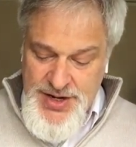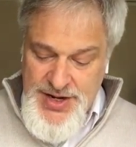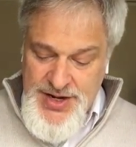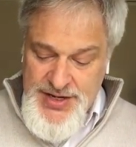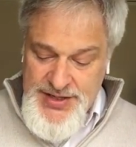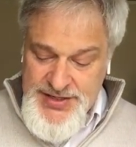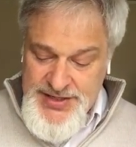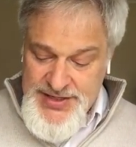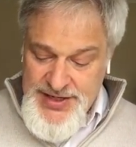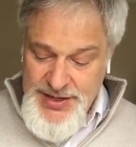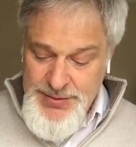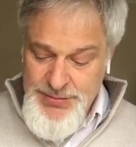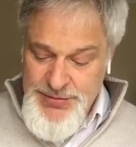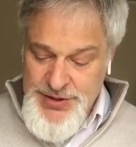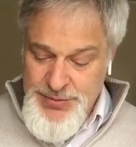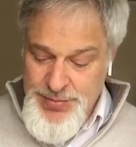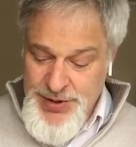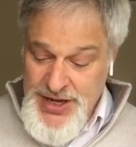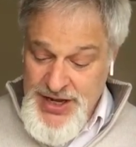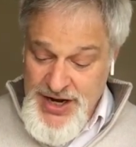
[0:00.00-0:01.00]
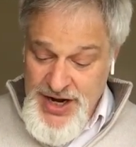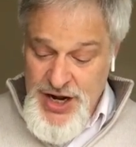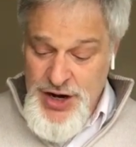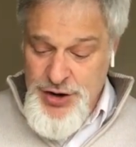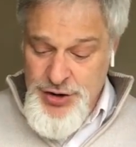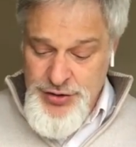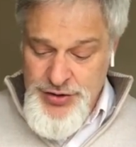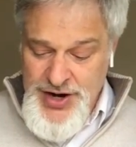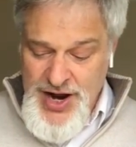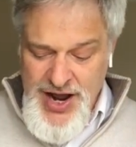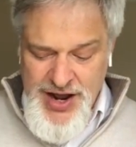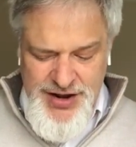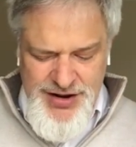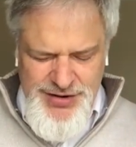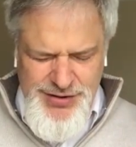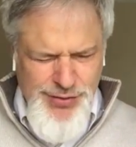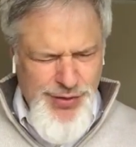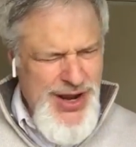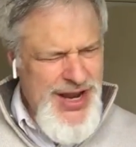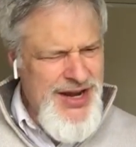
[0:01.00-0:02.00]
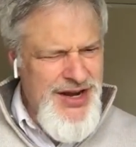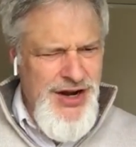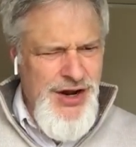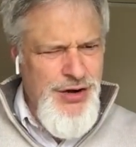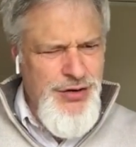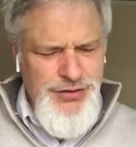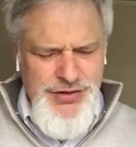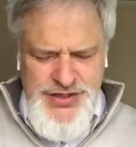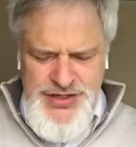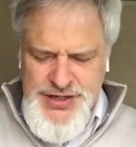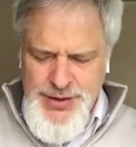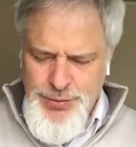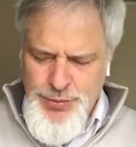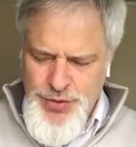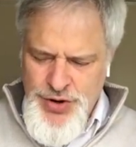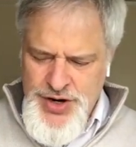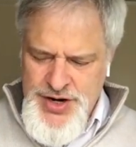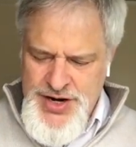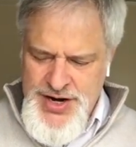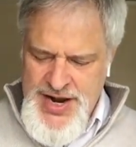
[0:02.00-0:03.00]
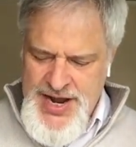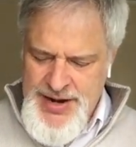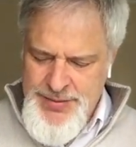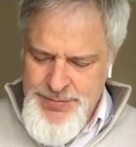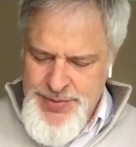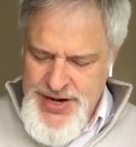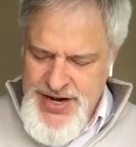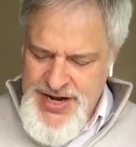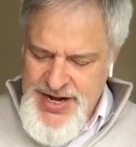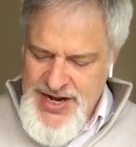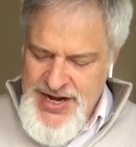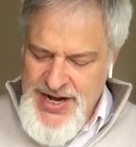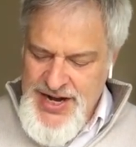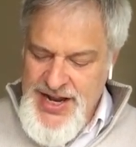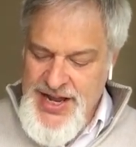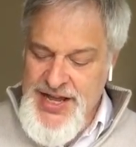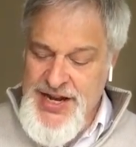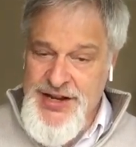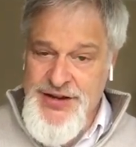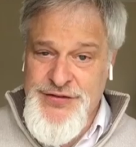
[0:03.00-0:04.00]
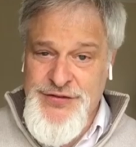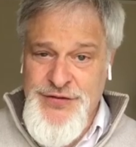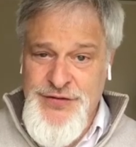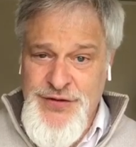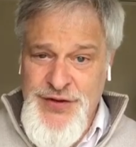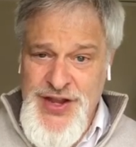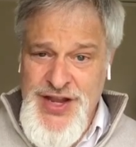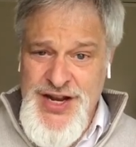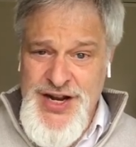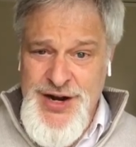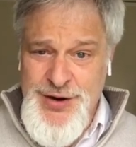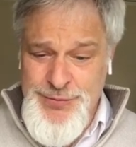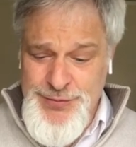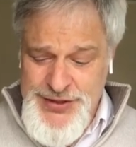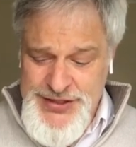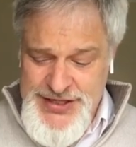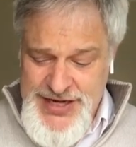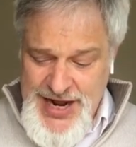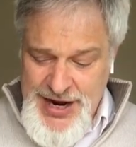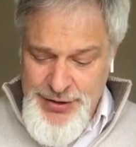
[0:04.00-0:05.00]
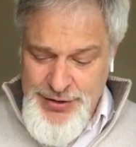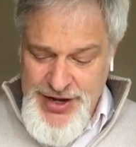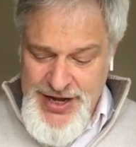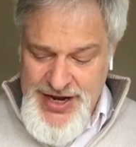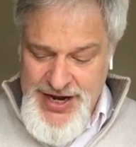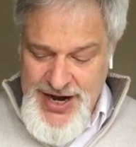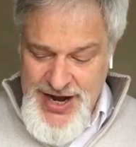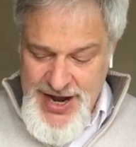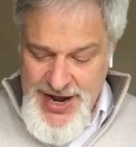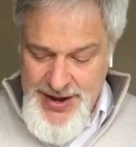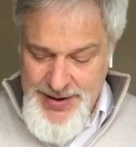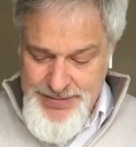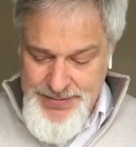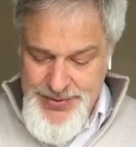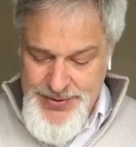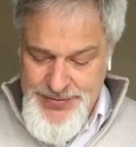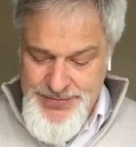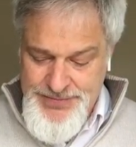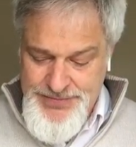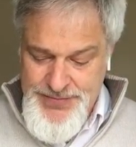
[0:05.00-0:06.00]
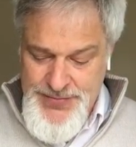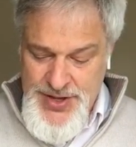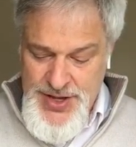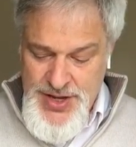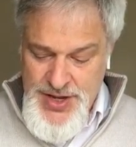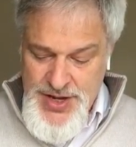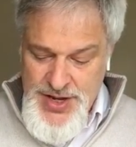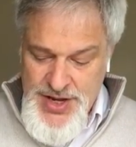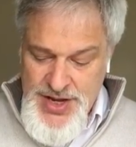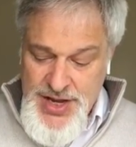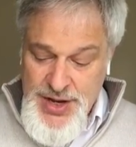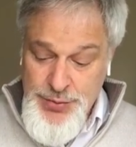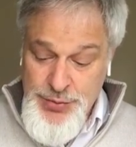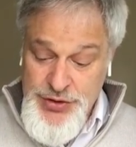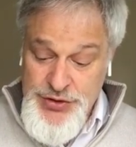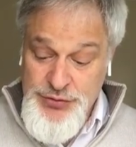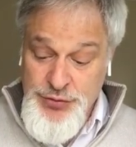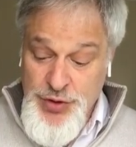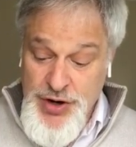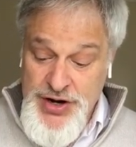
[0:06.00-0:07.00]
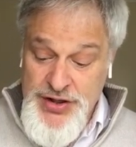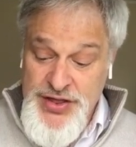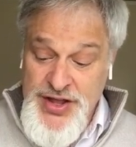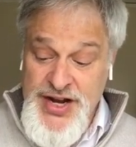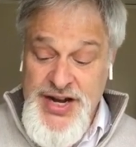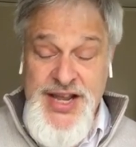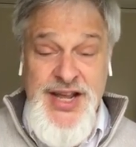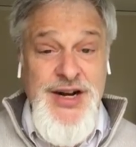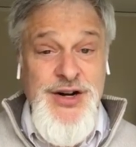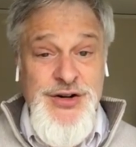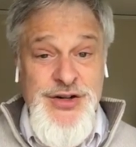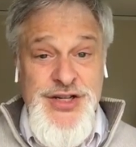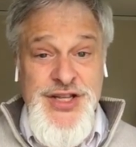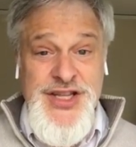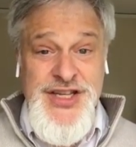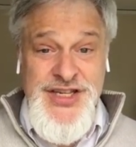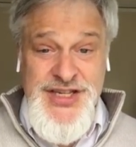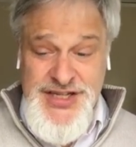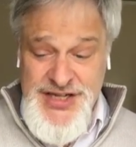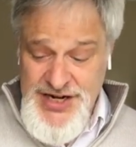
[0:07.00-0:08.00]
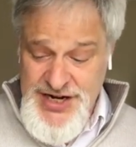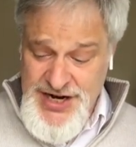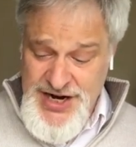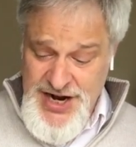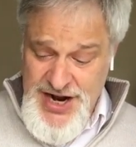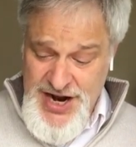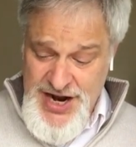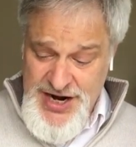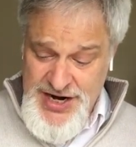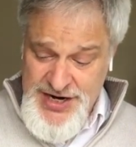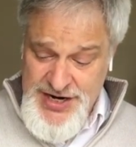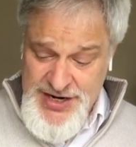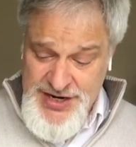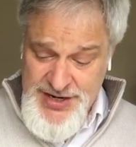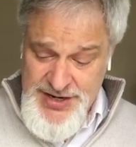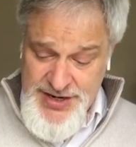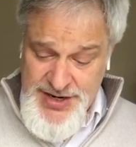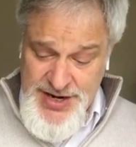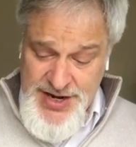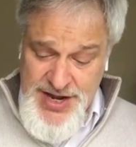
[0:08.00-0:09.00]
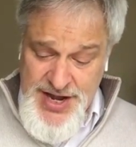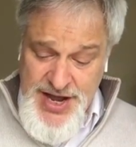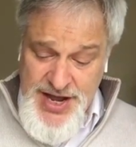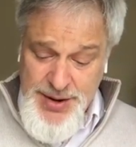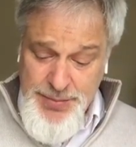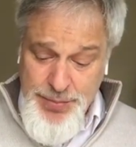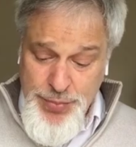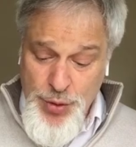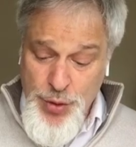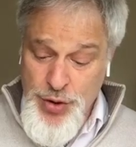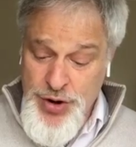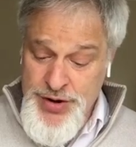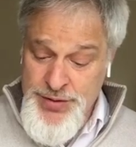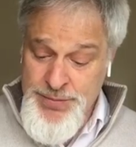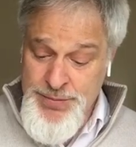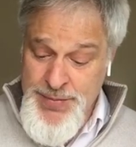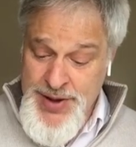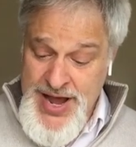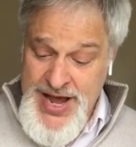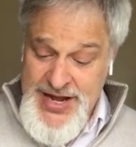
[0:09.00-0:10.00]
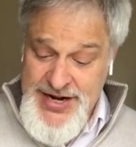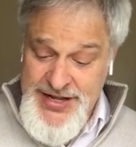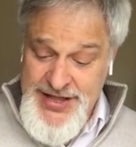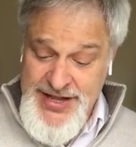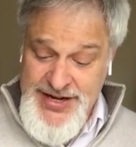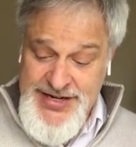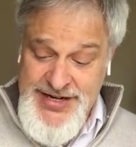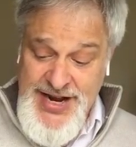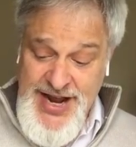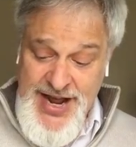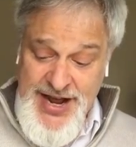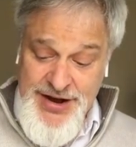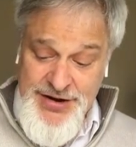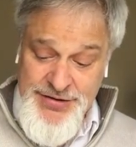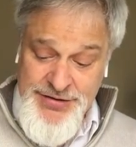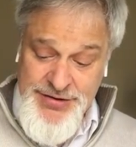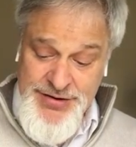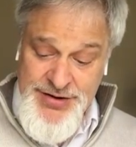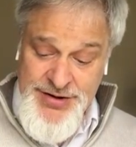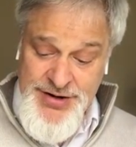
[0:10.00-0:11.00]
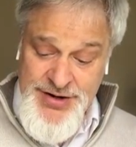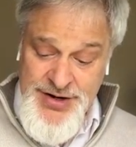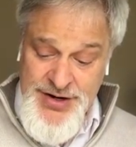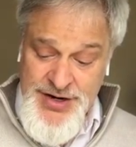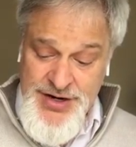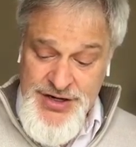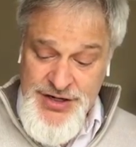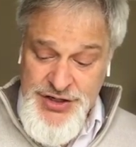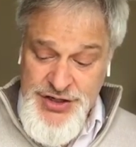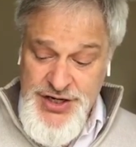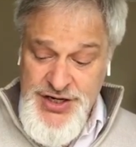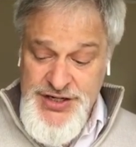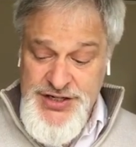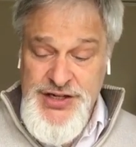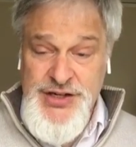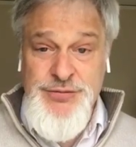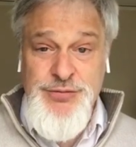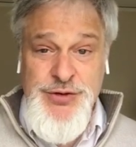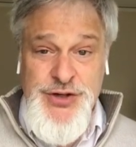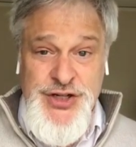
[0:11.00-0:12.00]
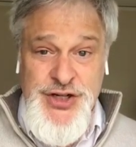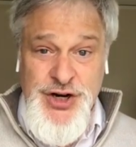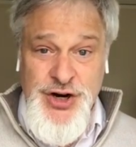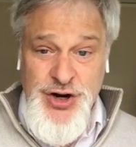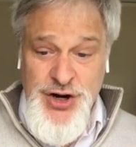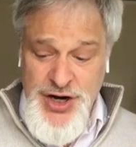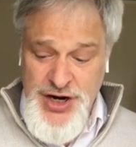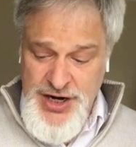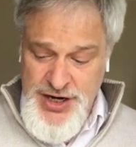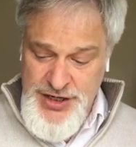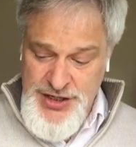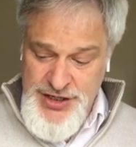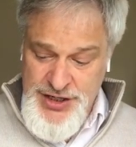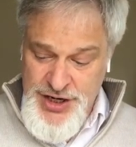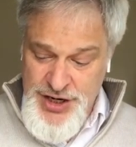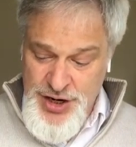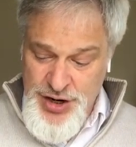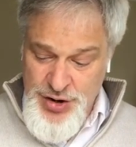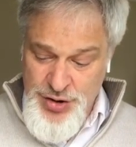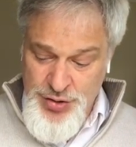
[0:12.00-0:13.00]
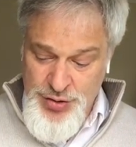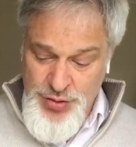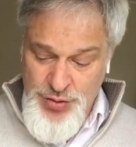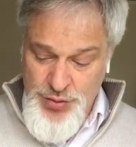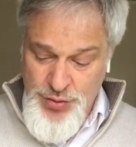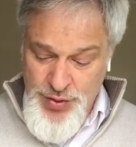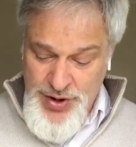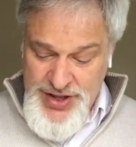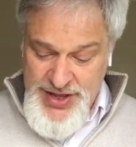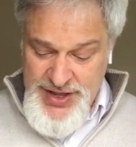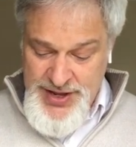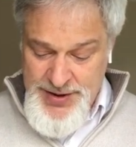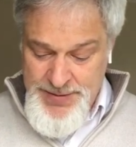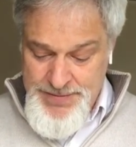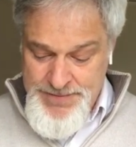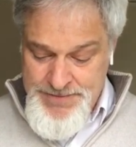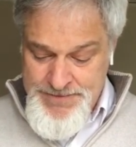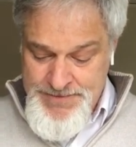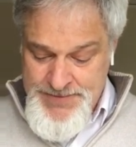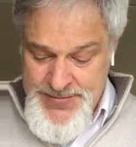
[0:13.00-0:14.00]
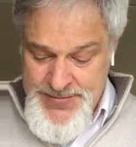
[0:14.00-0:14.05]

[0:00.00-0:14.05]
He seemed to be alone. Someone had been kneeling at his feet and was now getting up. It was one of the leaders of the synagogue, an important man in the town. Jesus was turning to go with him.